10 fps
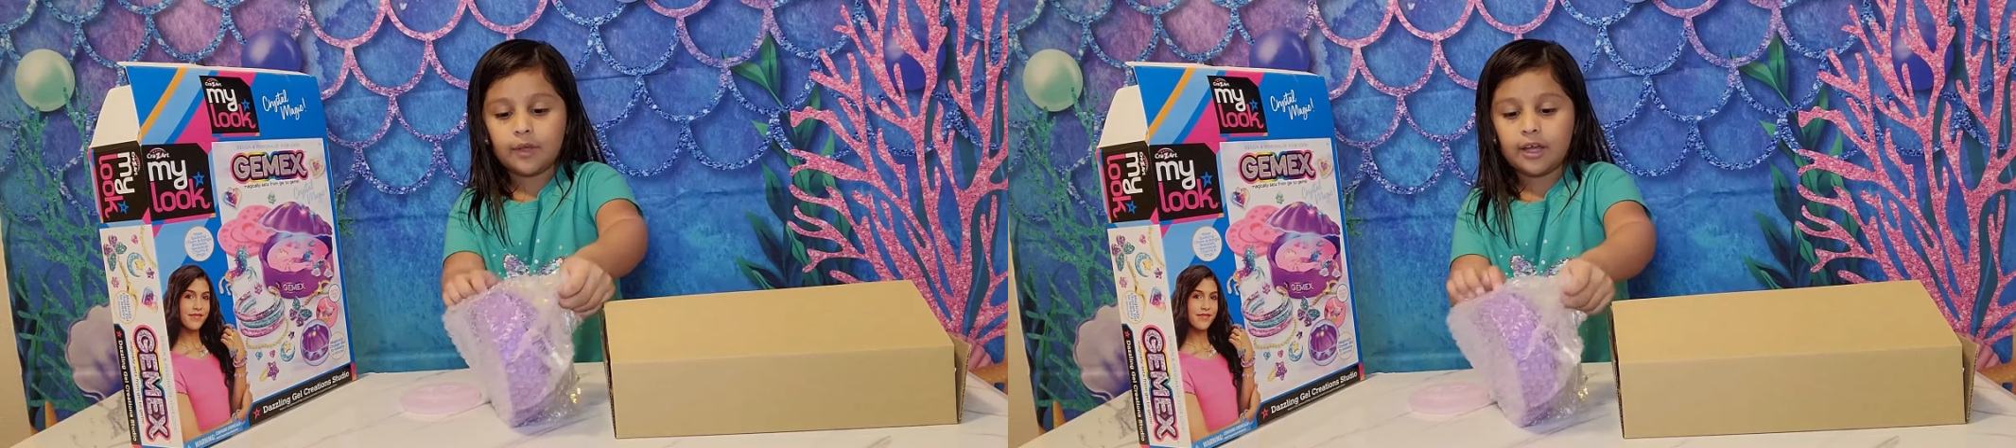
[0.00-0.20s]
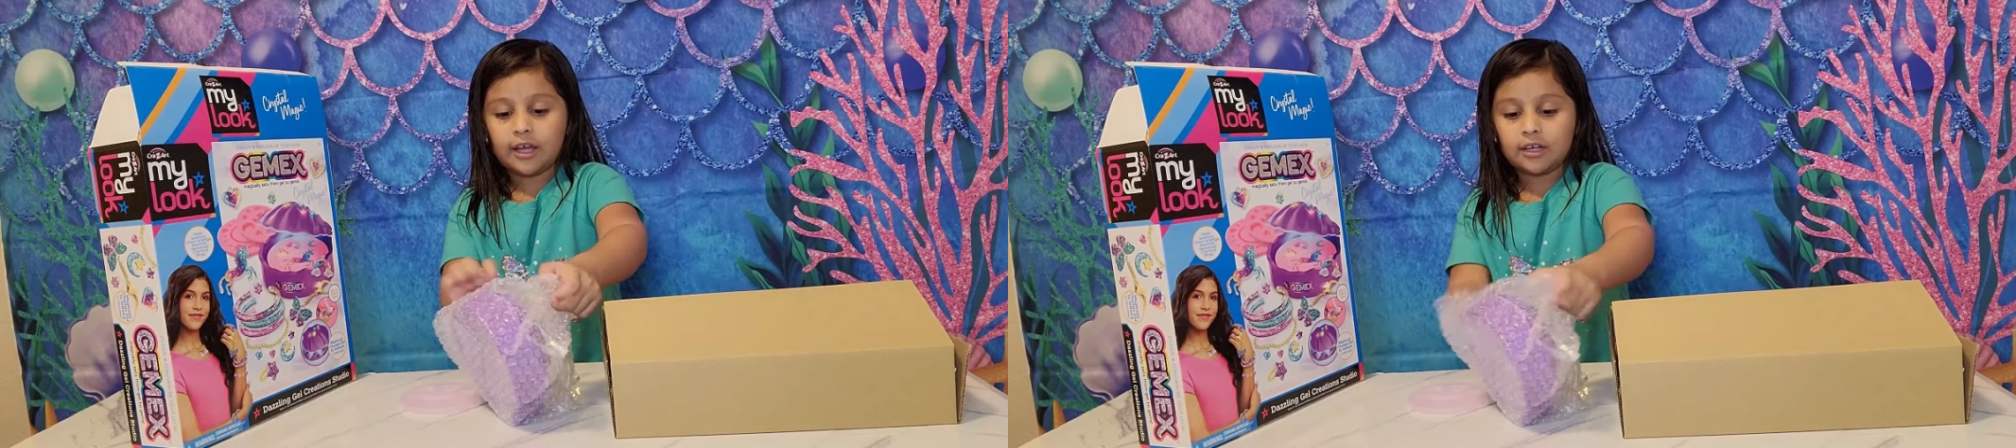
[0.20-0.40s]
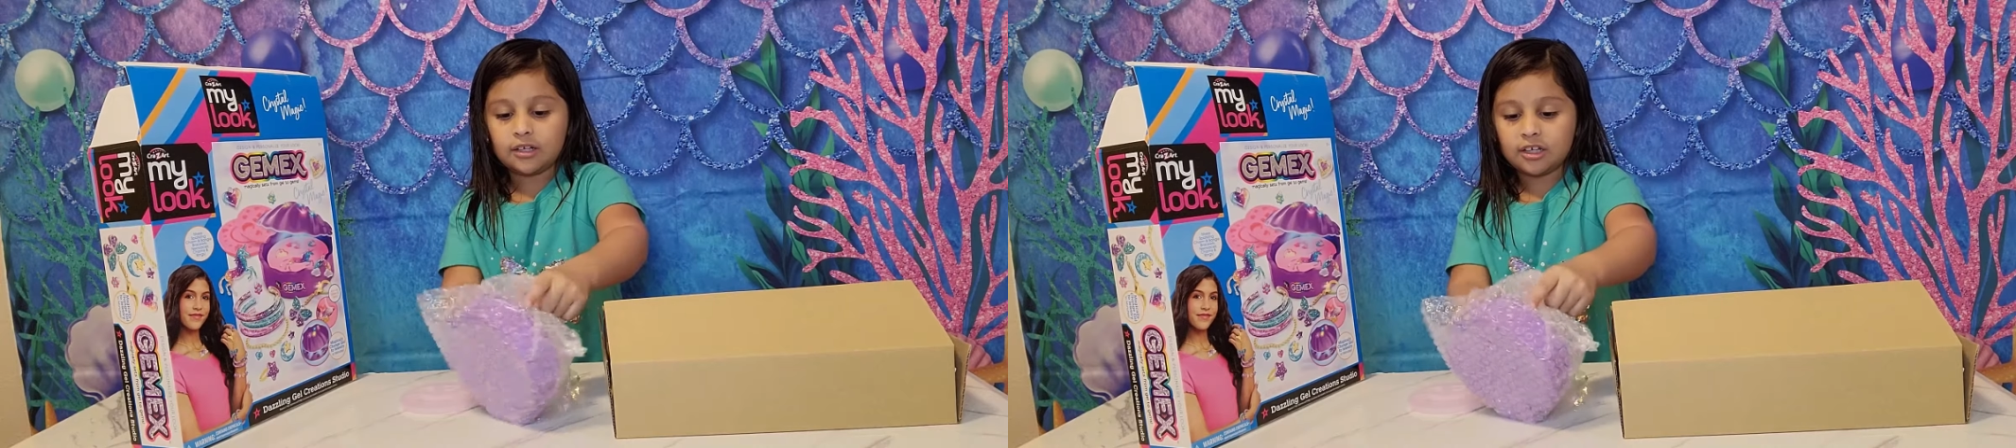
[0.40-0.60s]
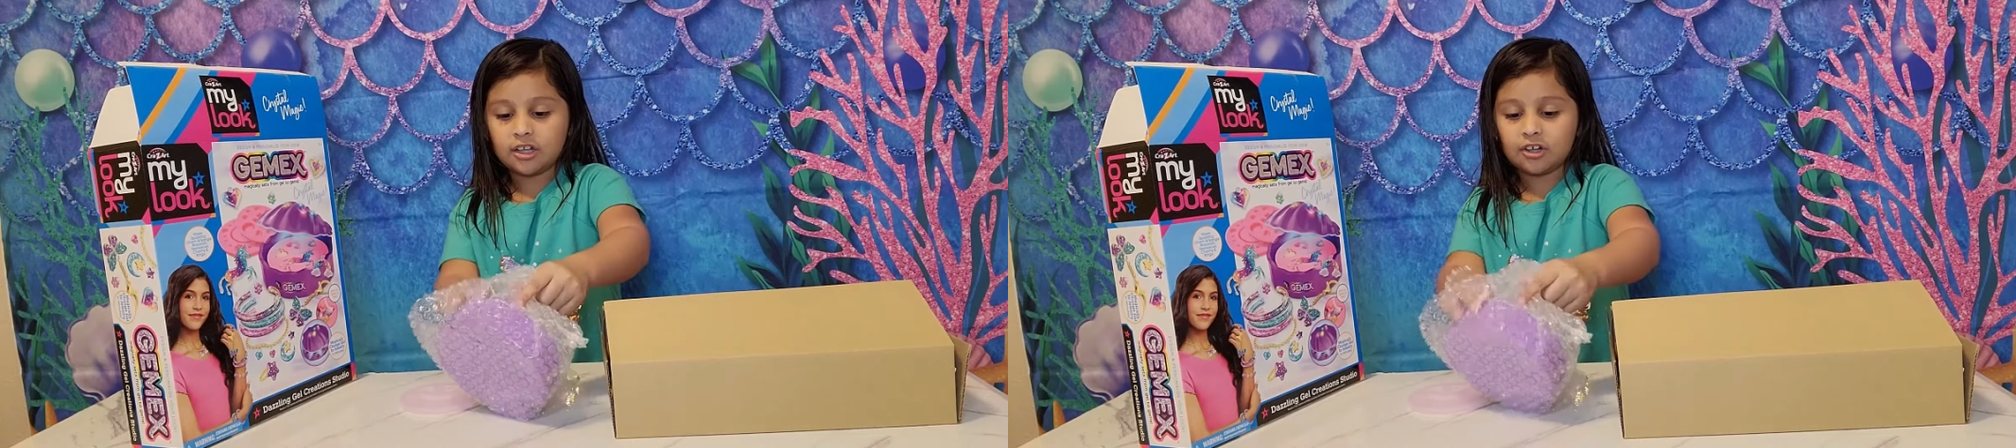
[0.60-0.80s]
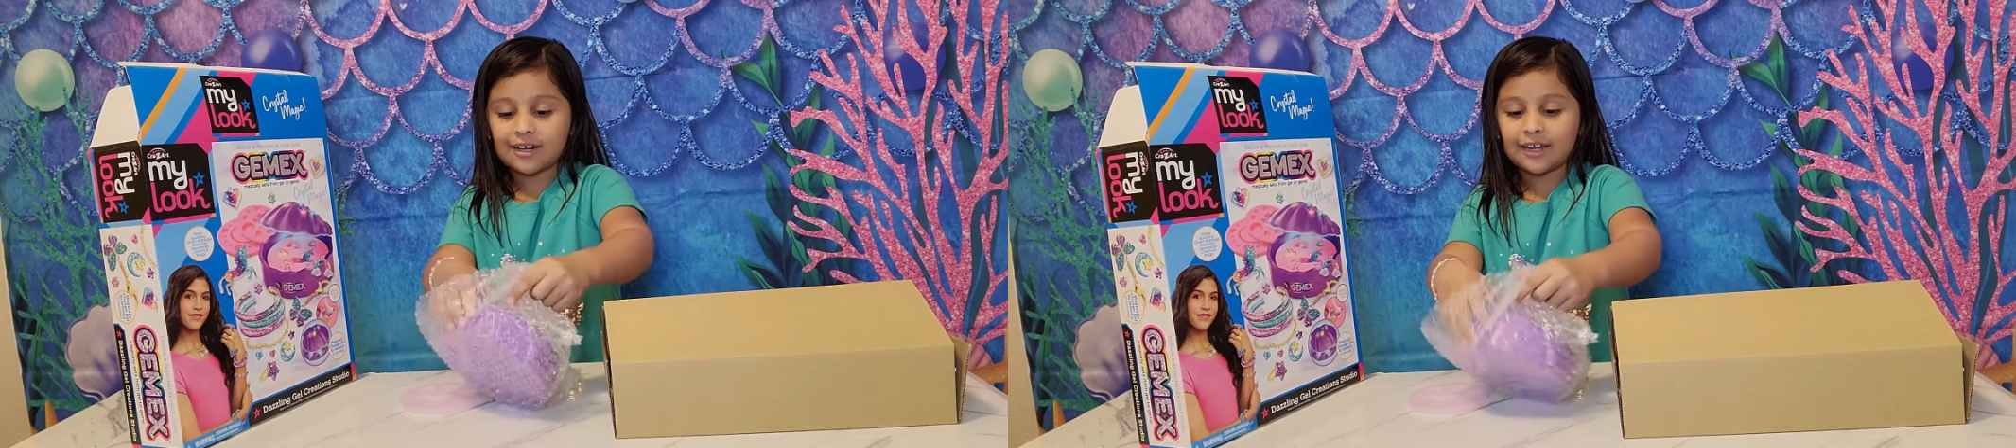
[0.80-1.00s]
and
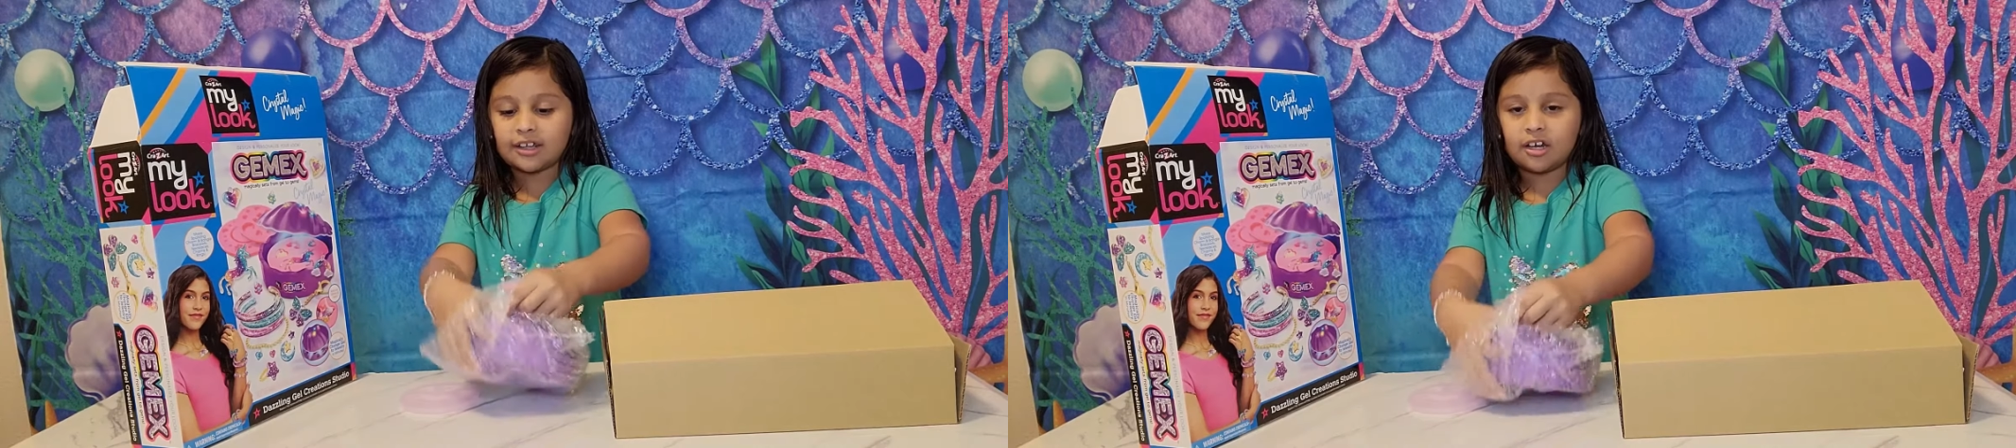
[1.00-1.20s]
it looks like